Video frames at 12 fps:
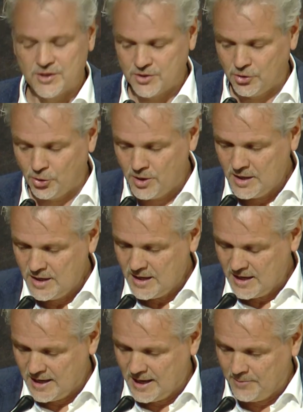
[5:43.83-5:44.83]
So
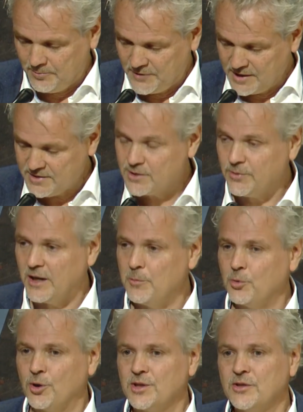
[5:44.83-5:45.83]
this is very
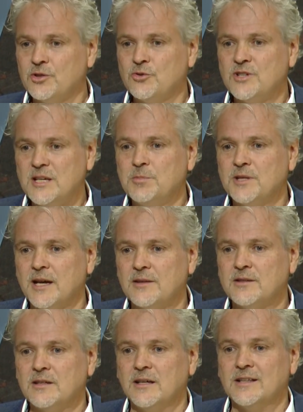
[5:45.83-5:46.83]
important to keep that
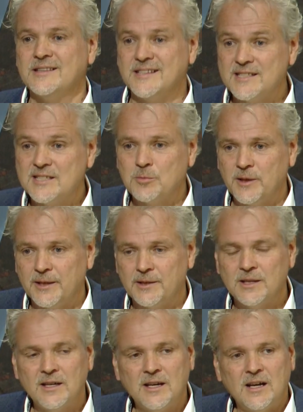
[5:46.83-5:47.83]
discipline,
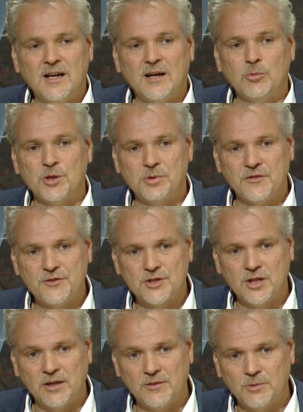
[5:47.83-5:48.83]
what
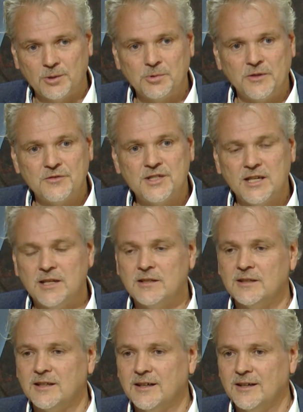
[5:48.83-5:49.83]
we've
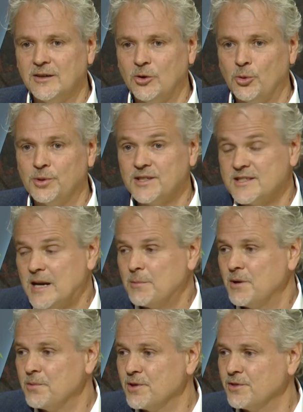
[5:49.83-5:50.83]
seen over the
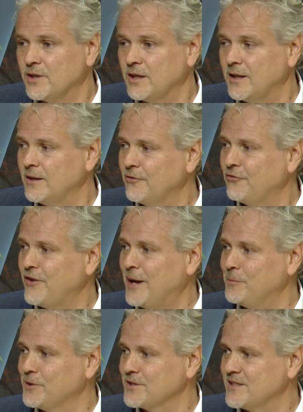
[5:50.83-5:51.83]
summer with the
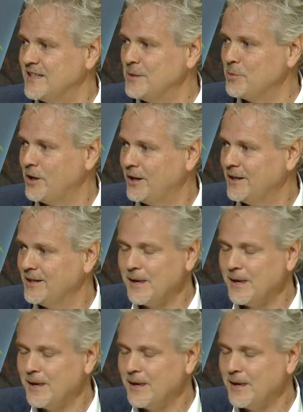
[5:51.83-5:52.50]
famous EUbuzz.